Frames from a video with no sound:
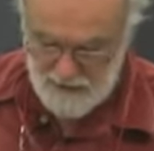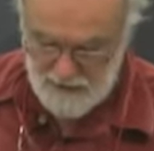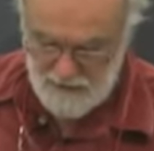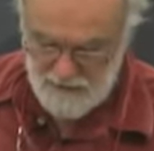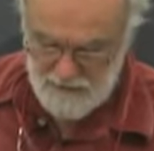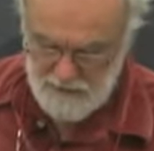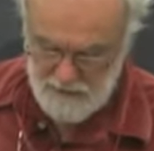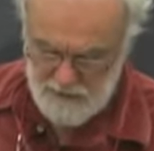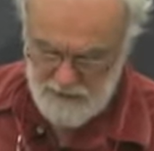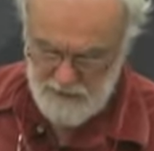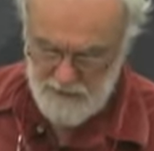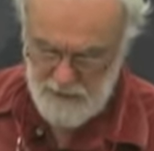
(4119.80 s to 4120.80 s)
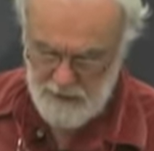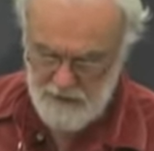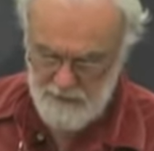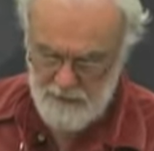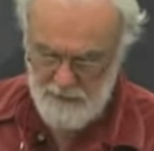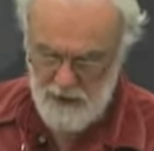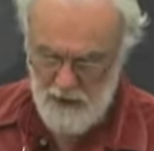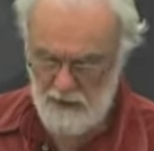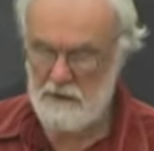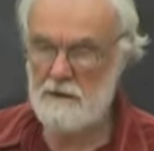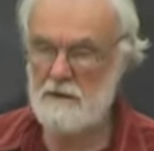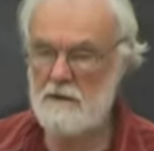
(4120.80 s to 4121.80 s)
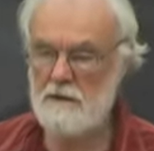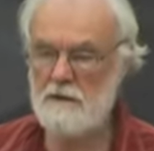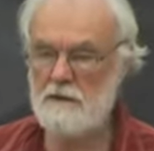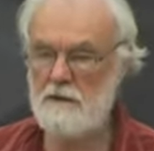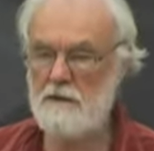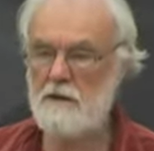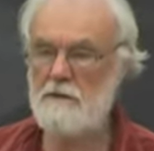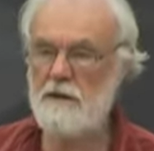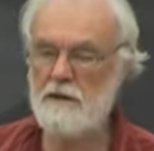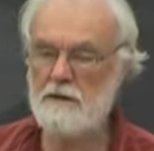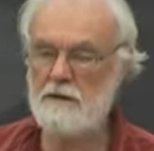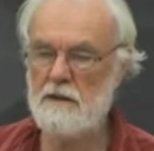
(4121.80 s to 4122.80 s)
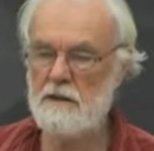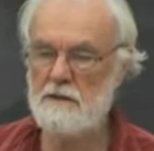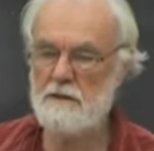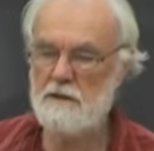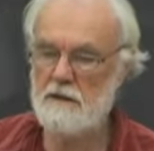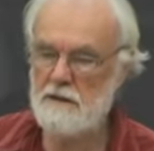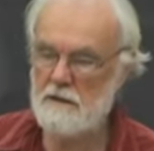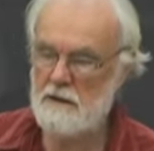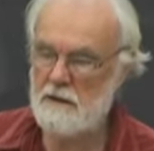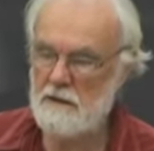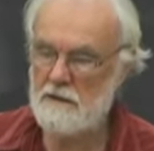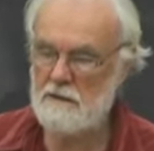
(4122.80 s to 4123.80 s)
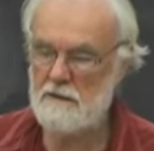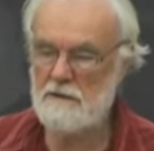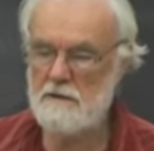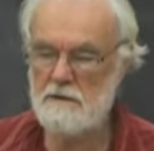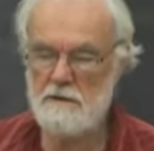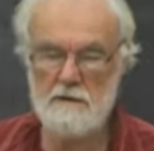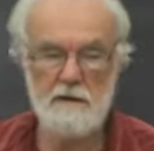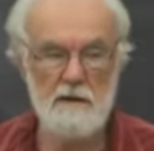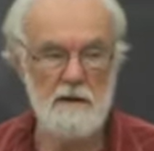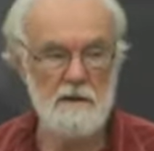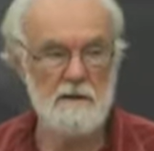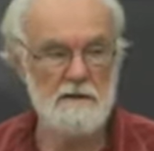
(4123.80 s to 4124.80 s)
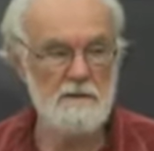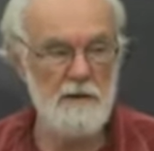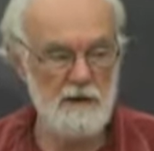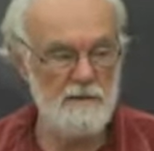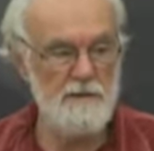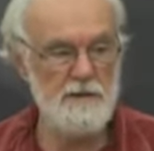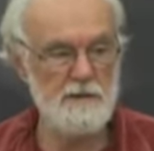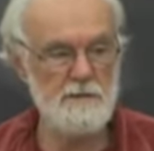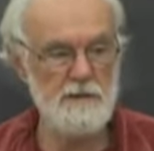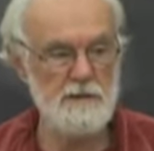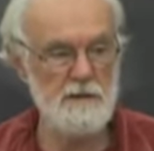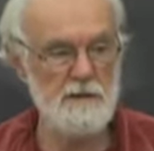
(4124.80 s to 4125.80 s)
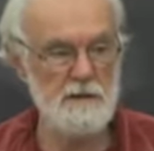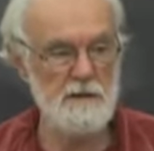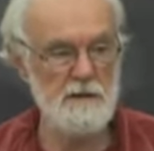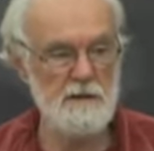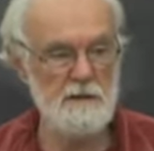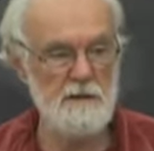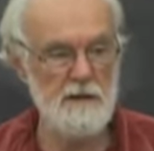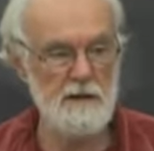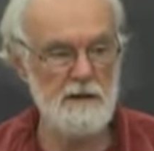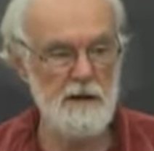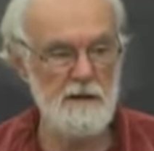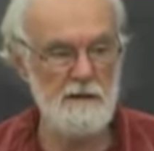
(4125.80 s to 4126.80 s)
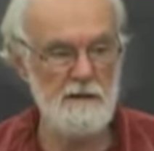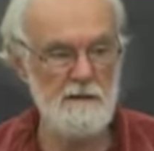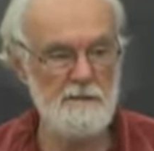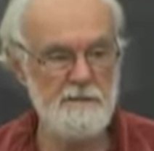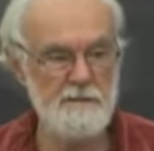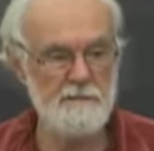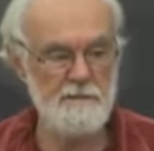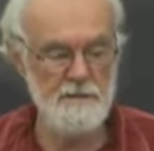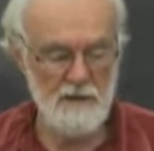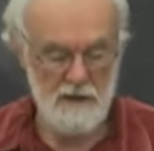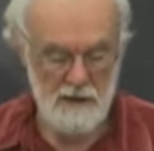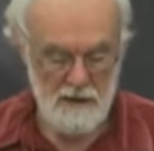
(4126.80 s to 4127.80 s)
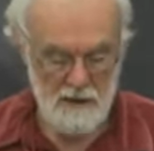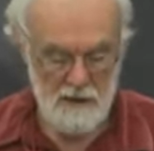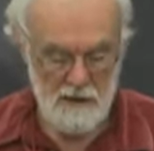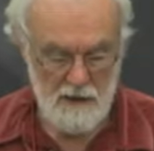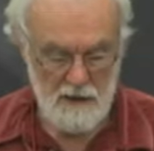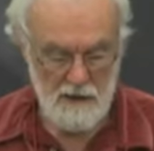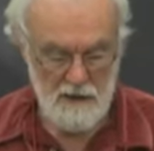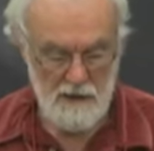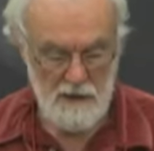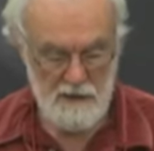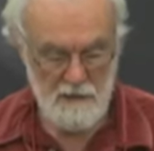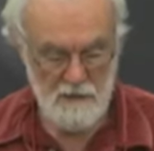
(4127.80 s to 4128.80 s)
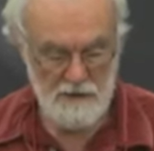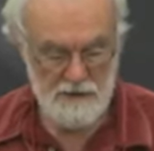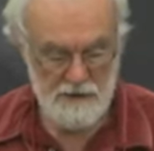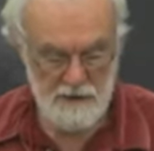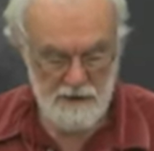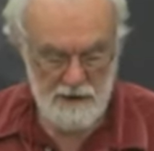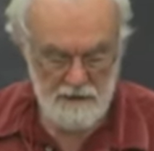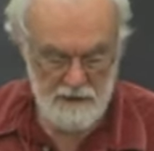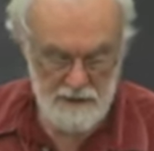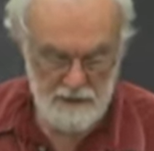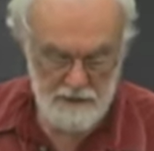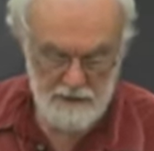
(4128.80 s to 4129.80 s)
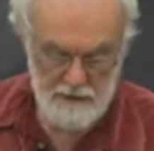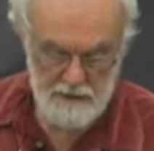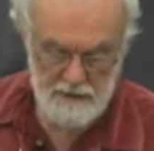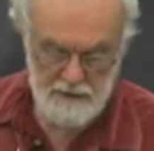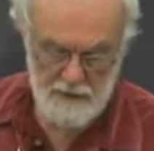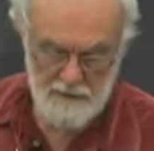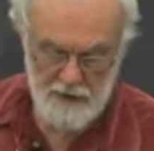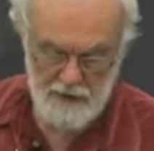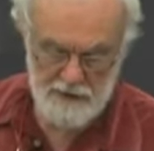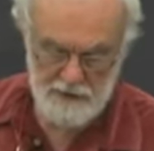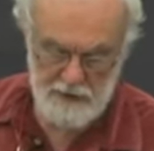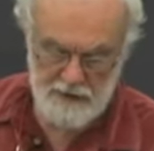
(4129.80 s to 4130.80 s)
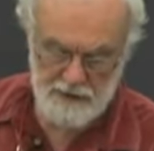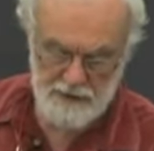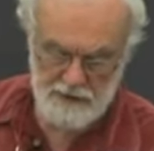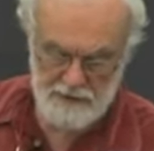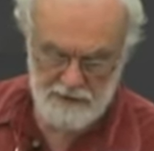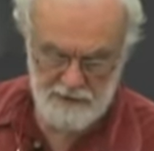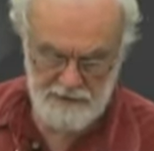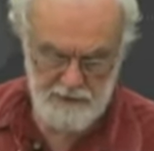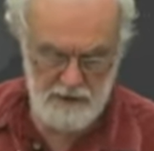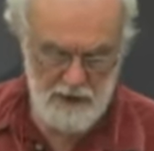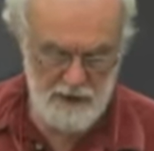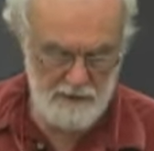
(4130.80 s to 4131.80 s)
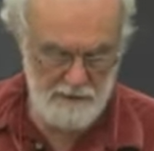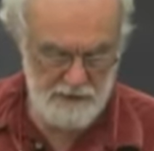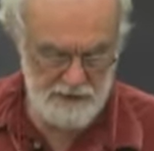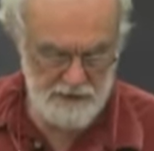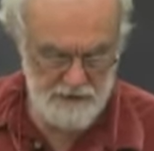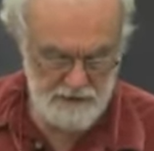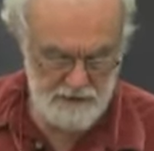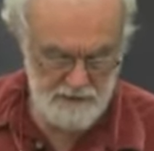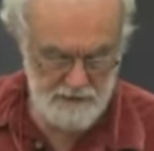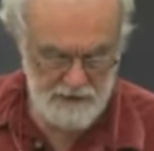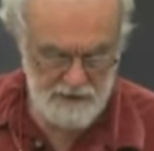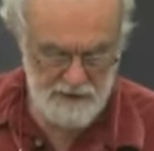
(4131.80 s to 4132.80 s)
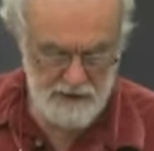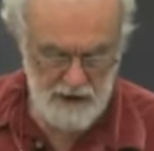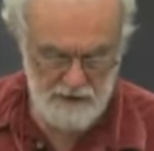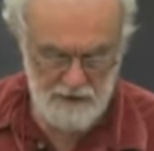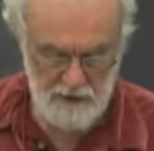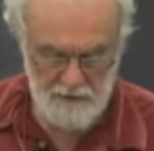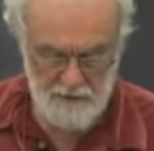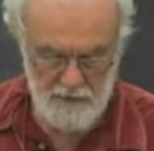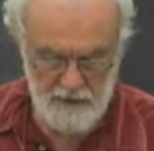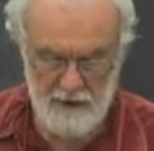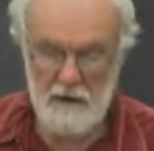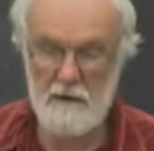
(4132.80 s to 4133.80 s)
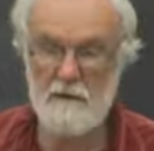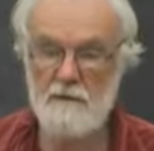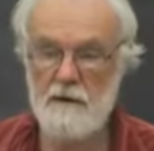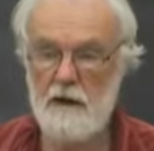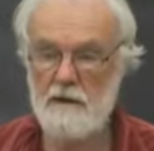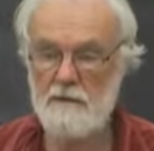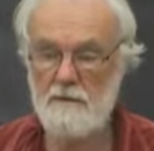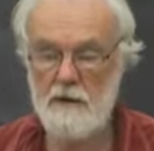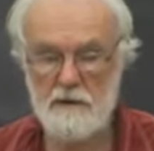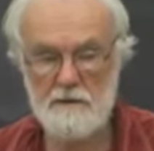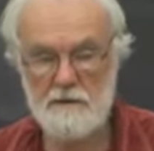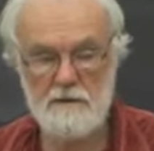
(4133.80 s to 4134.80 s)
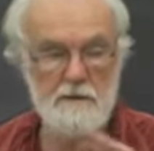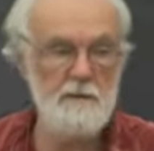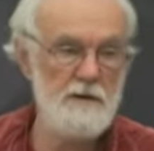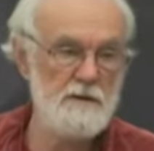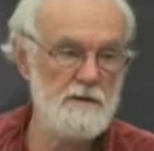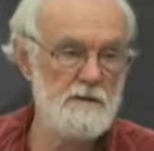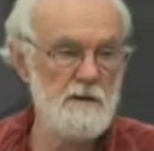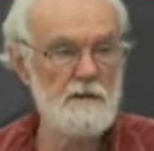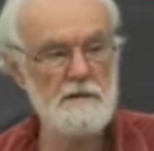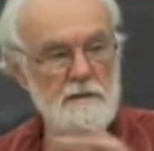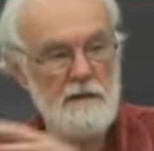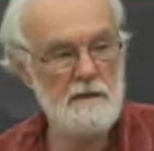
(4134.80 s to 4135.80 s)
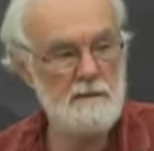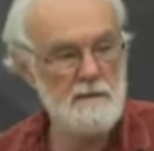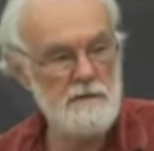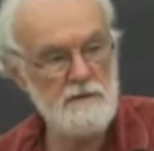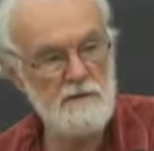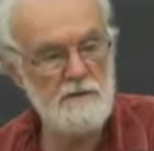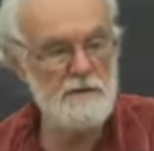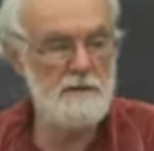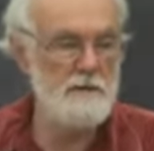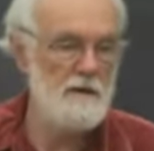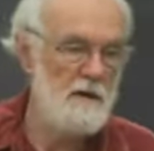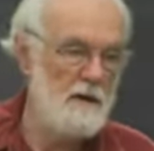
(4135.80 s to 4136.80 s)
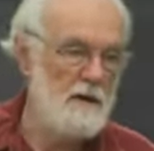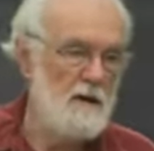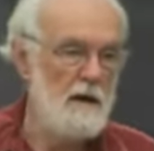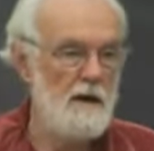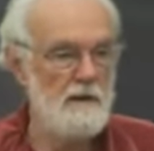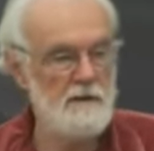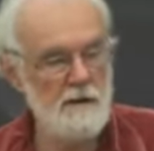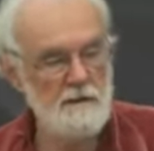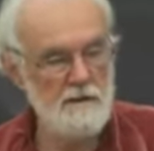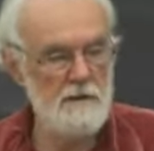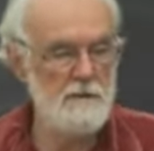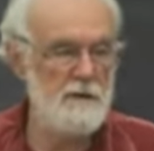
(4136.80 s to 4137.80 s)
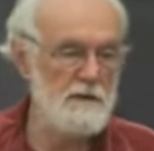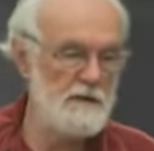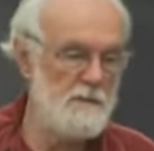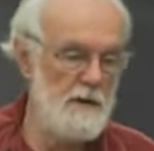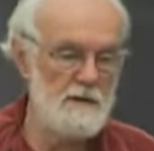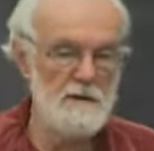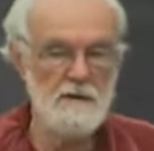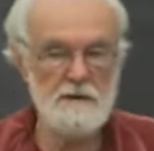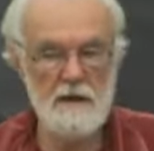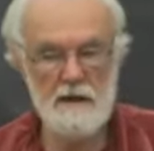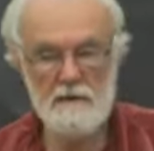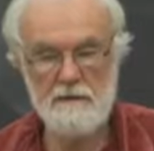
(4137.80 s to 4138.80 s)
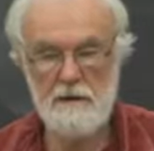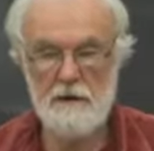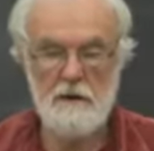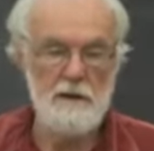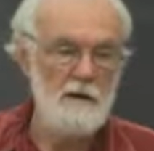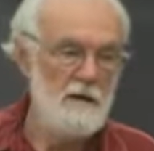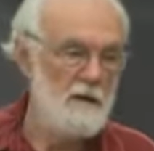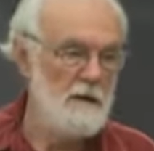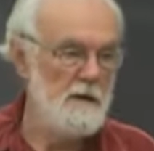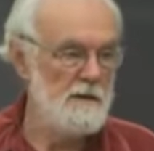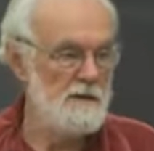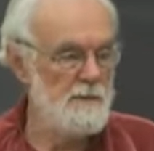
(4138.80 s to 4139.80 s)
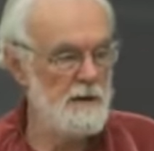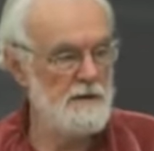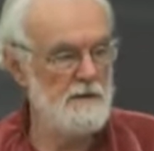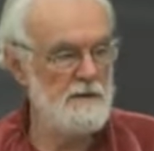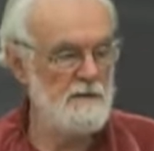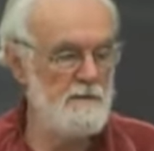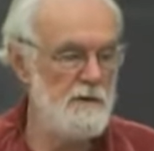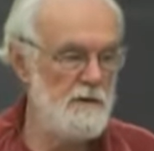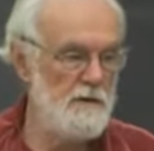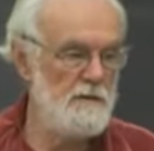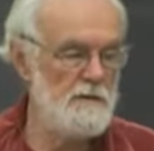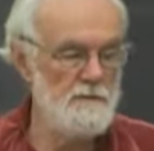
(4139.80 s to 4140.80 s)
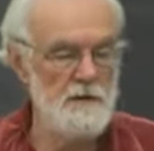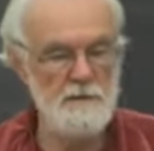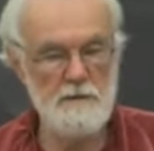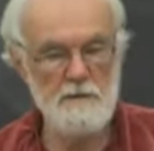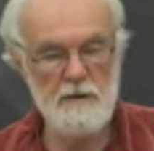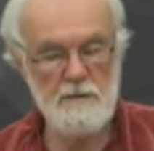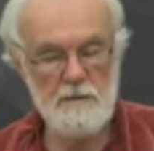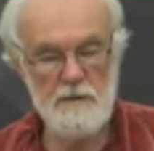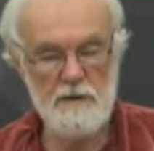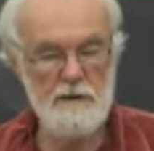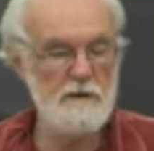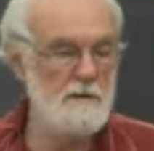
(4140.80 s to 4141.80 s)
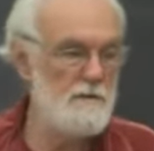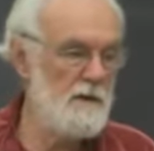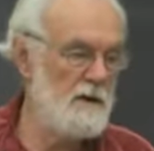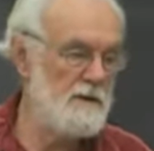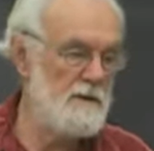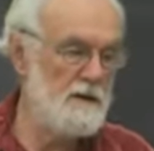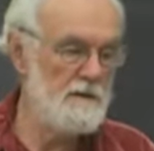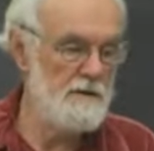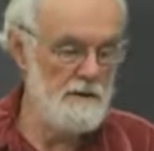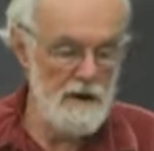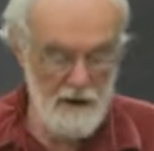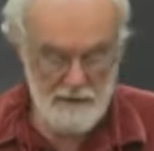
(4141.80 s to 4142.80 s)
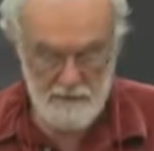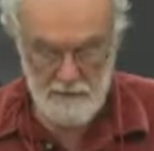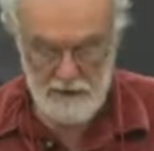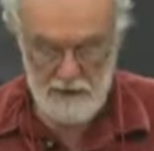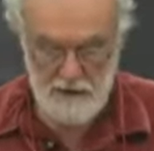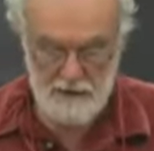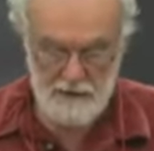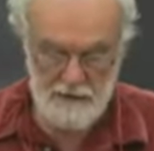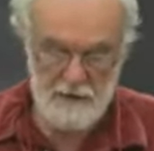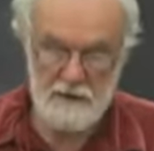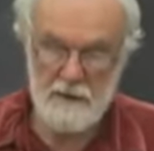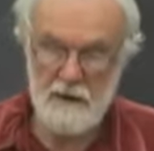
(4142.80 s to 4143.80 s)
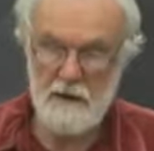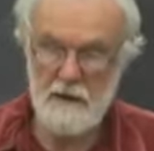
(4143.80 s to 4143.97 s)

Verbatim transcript: So, but, but Marx is, is clearly recognizing here that there's, a, there's, there's some unfinished business he needs to take care of, uh, which is not only the, the fluctuations, if you like, which he starts off with here of kind of, well, there's too much and then it gets withdrawn and, and, and so we expect these kind of uh, speculative moves and people being brought into work and then thrown out of work and,